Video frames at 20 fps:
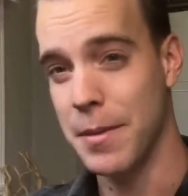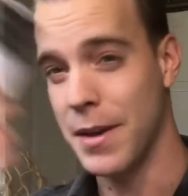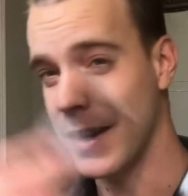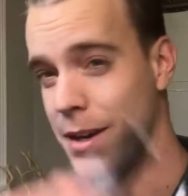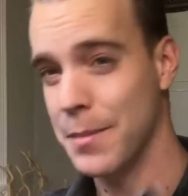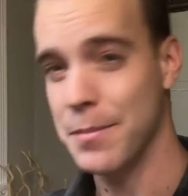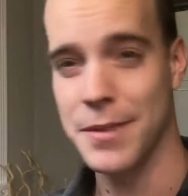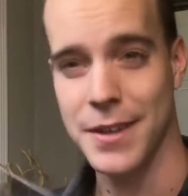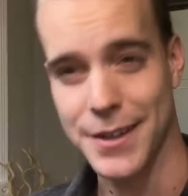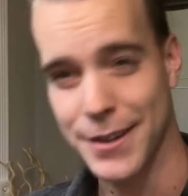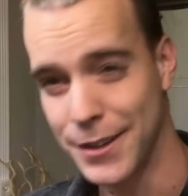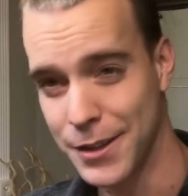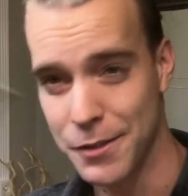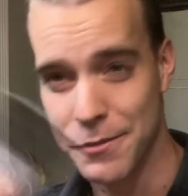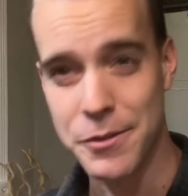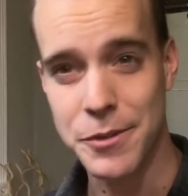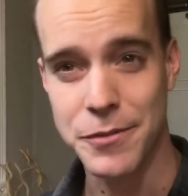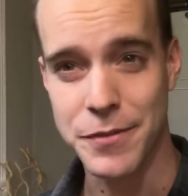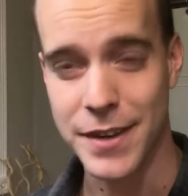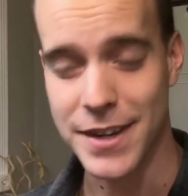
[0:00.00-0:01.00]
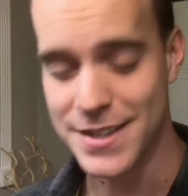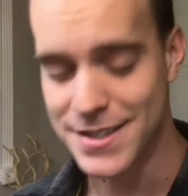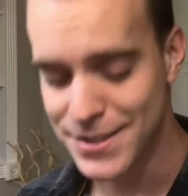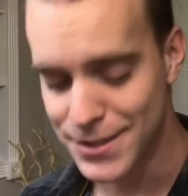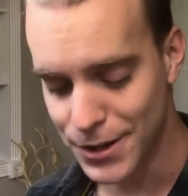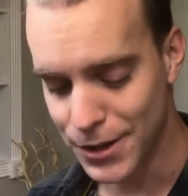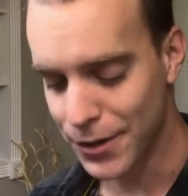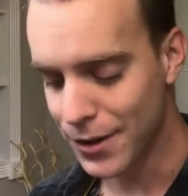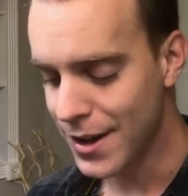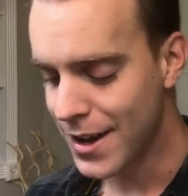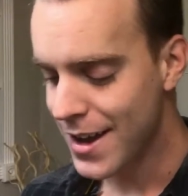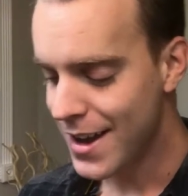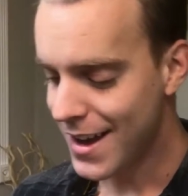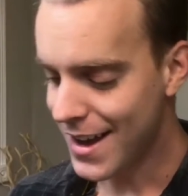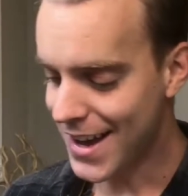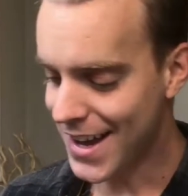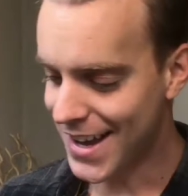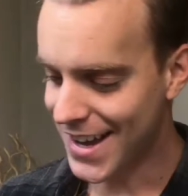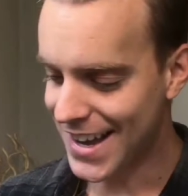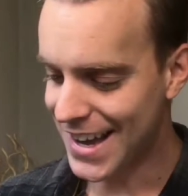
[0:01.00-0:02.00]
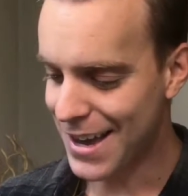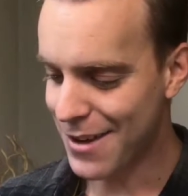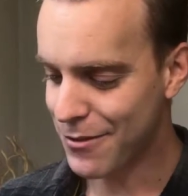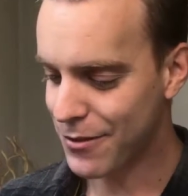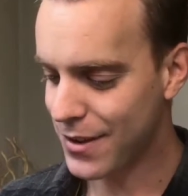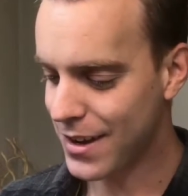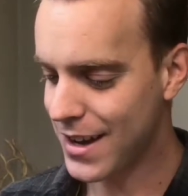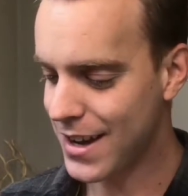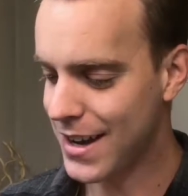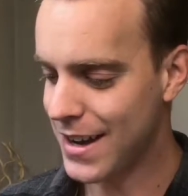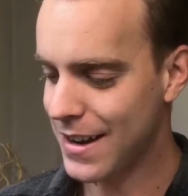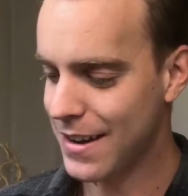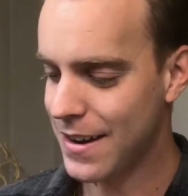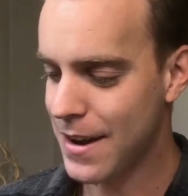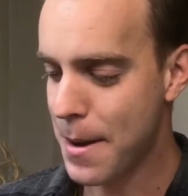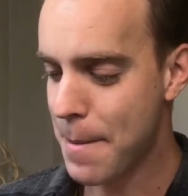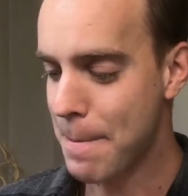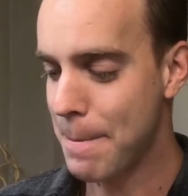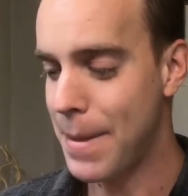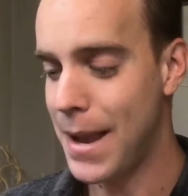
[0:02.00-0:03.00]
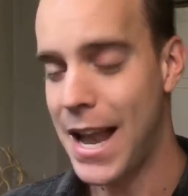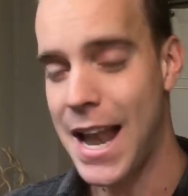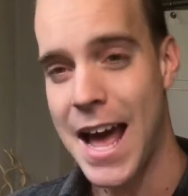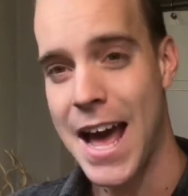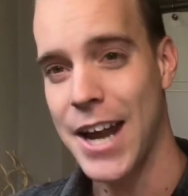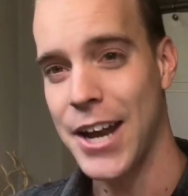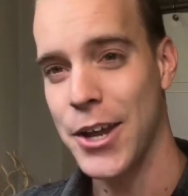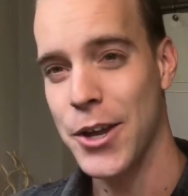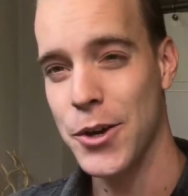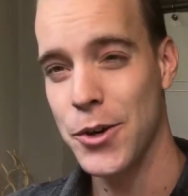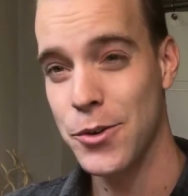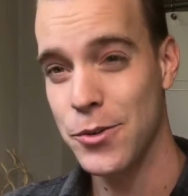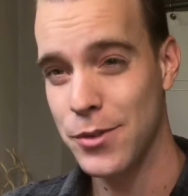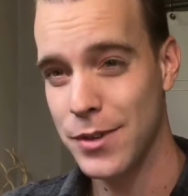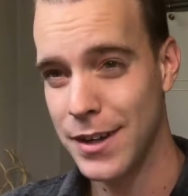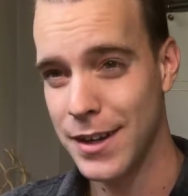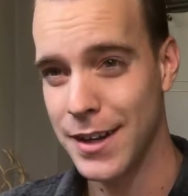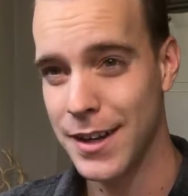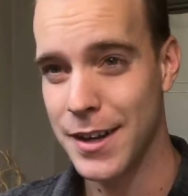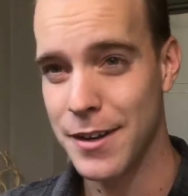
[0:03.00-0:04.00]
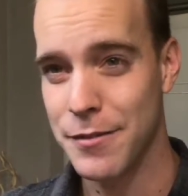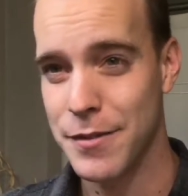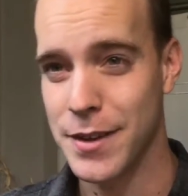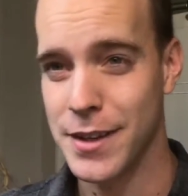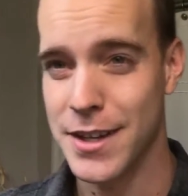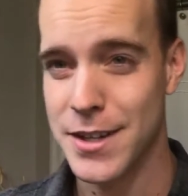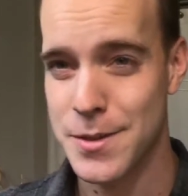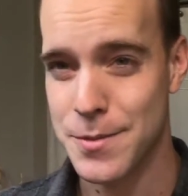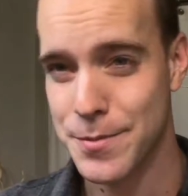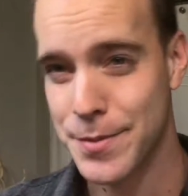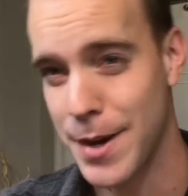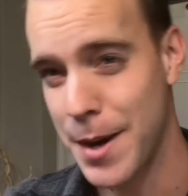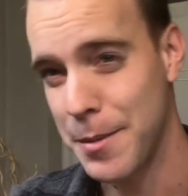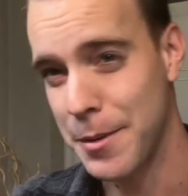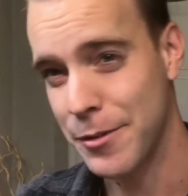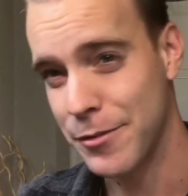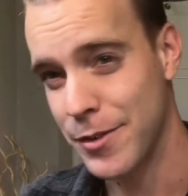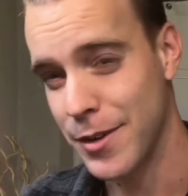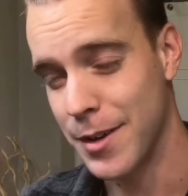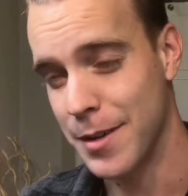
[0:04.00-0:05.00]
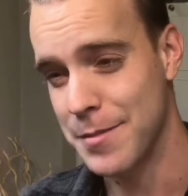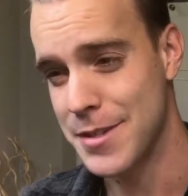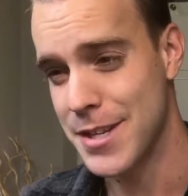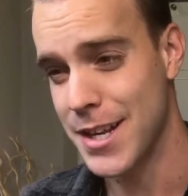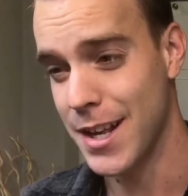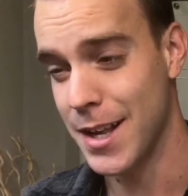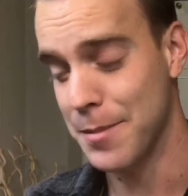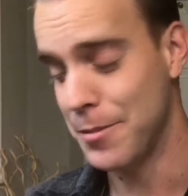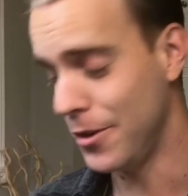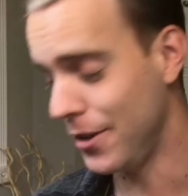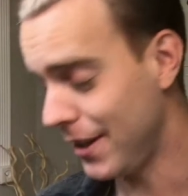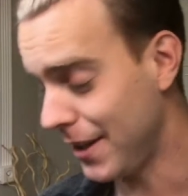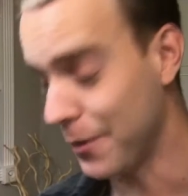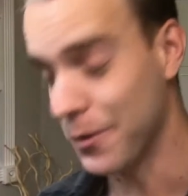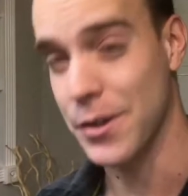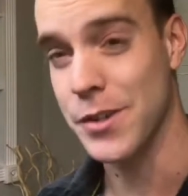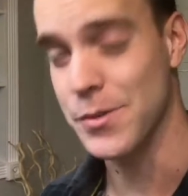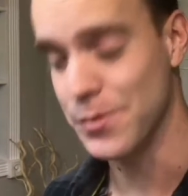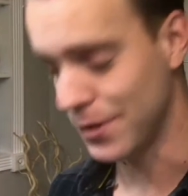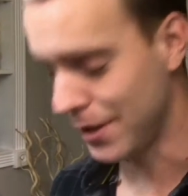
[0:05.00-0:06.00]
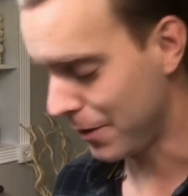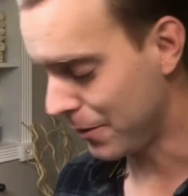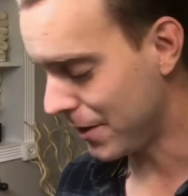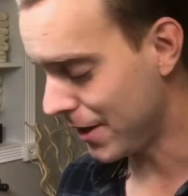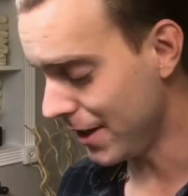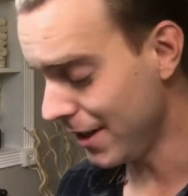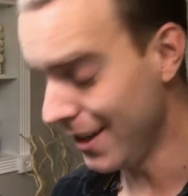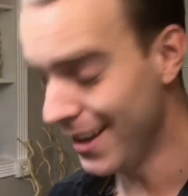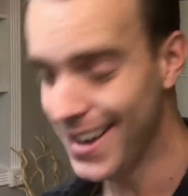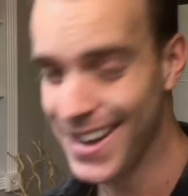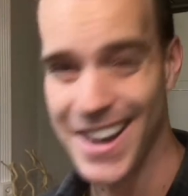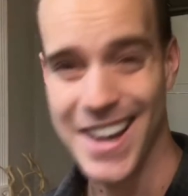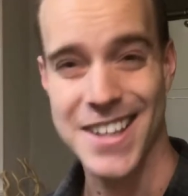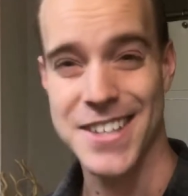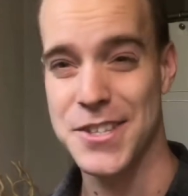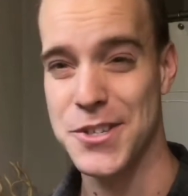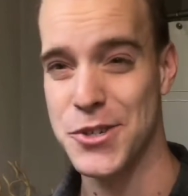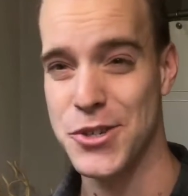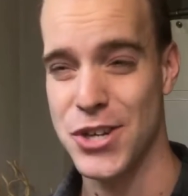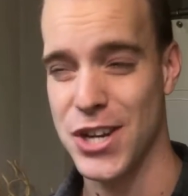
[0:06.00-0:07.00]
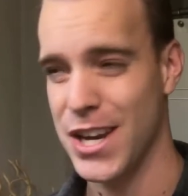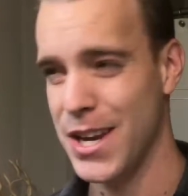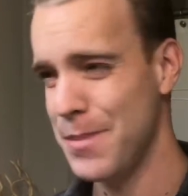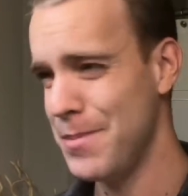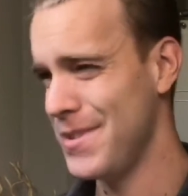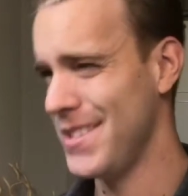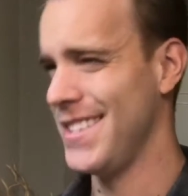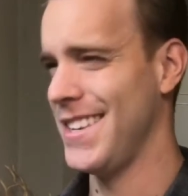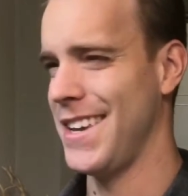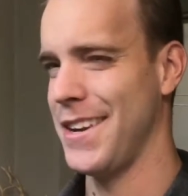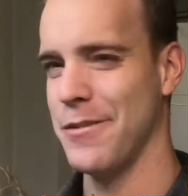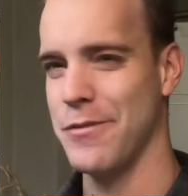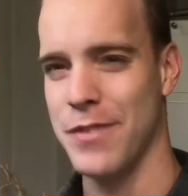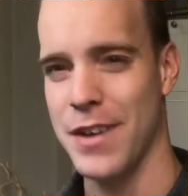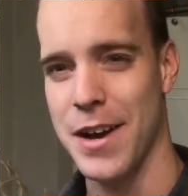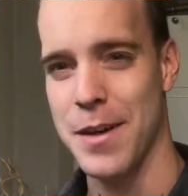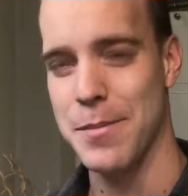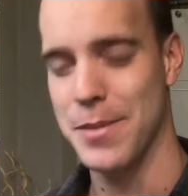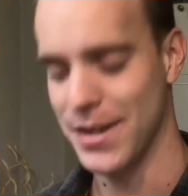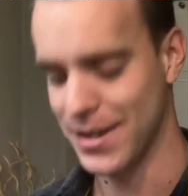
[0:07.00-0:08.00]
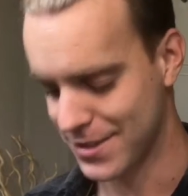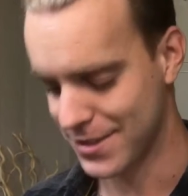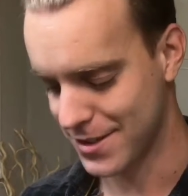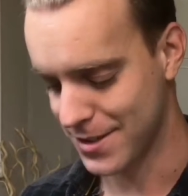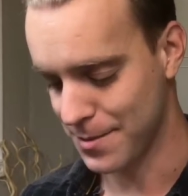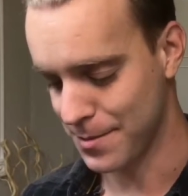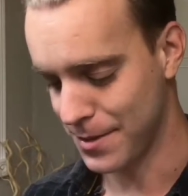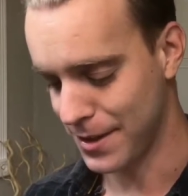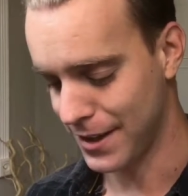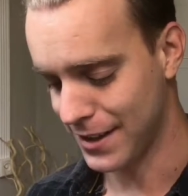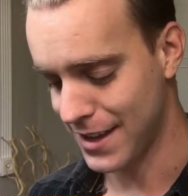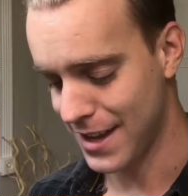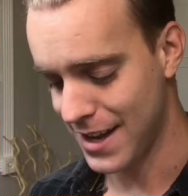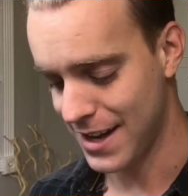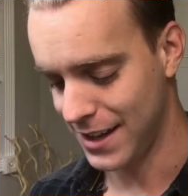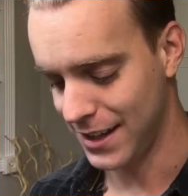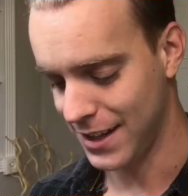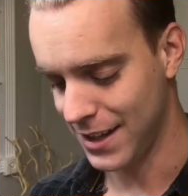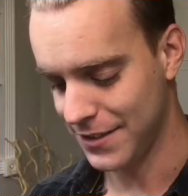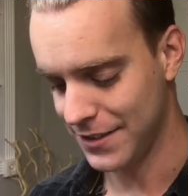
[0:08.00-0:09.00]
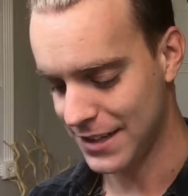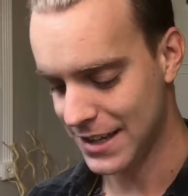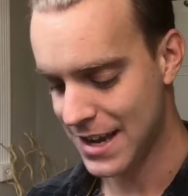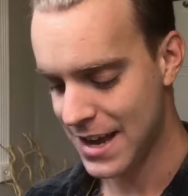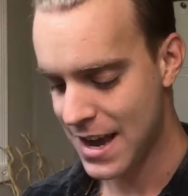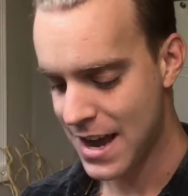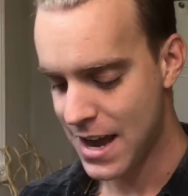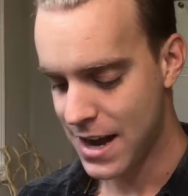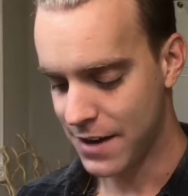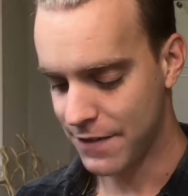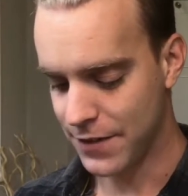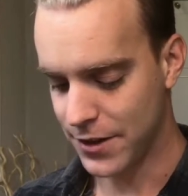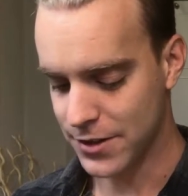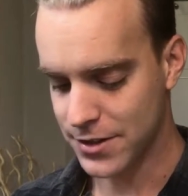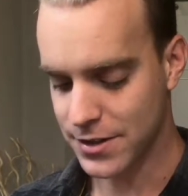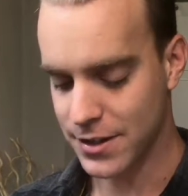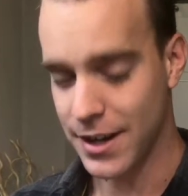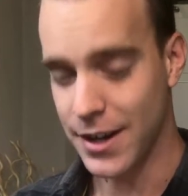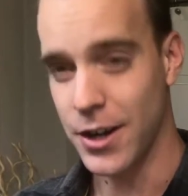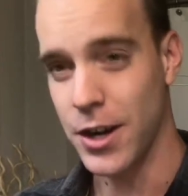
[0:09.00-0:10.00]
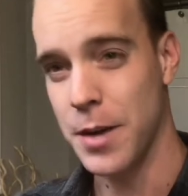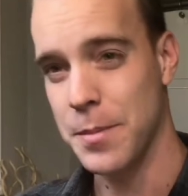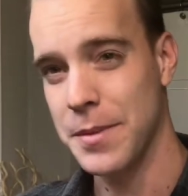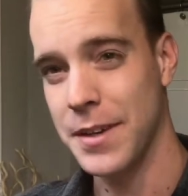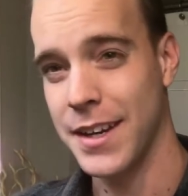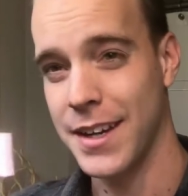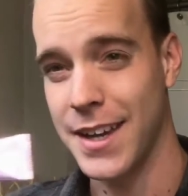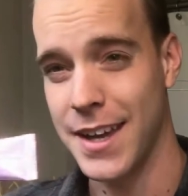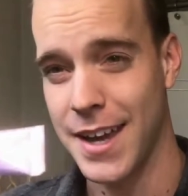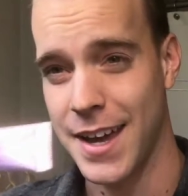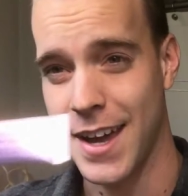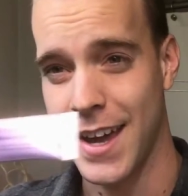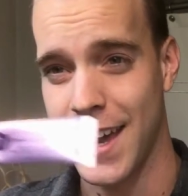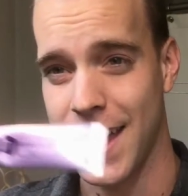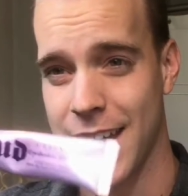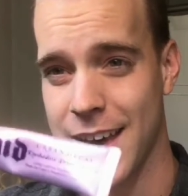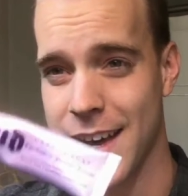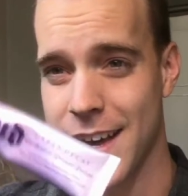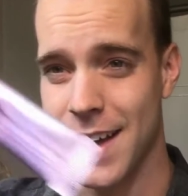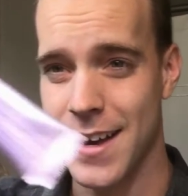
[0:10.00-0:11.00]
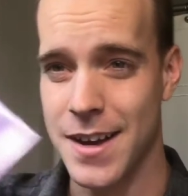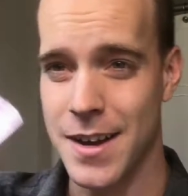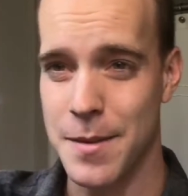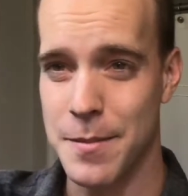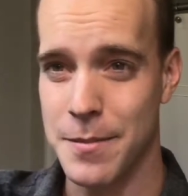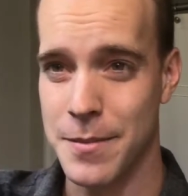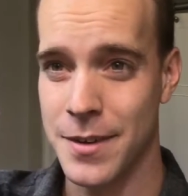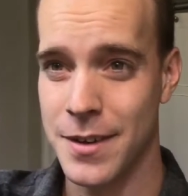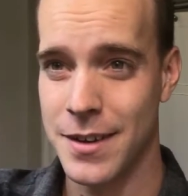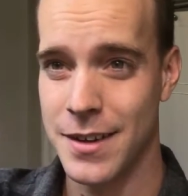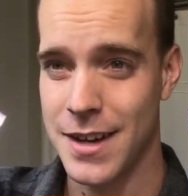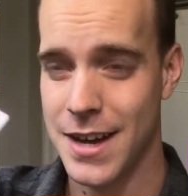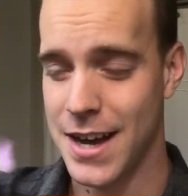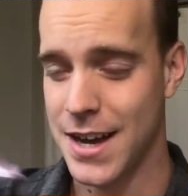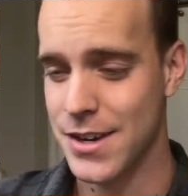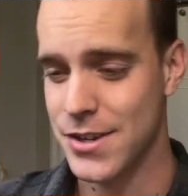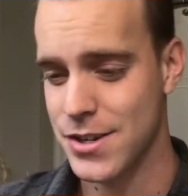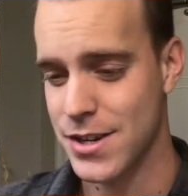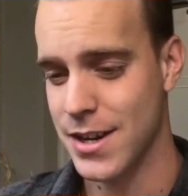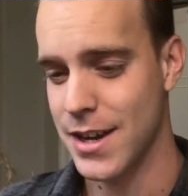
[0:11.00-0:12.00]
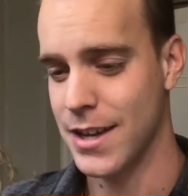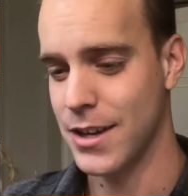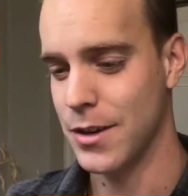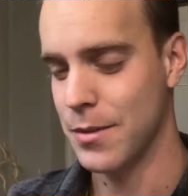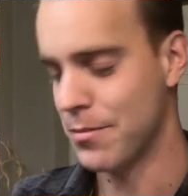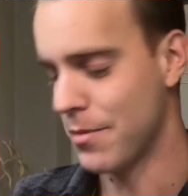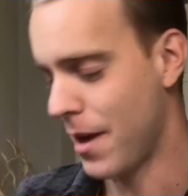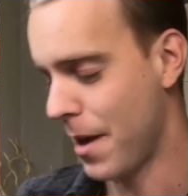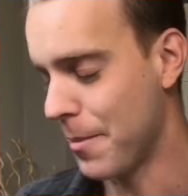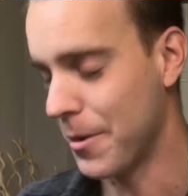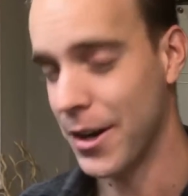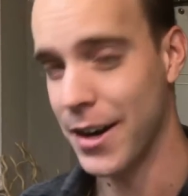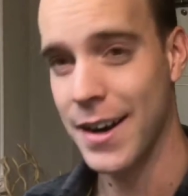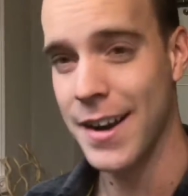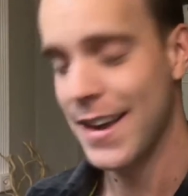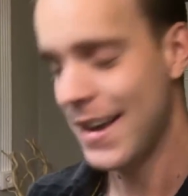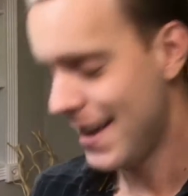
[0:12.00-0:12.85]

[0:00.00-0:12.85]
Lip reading: makeup like all over your face. So I've got Palladio foundation primer from Sally Beauty that works really well. It's cheap. It's like $5, something like that. I love it. And I've also got Urban Decay eyeshadow primer.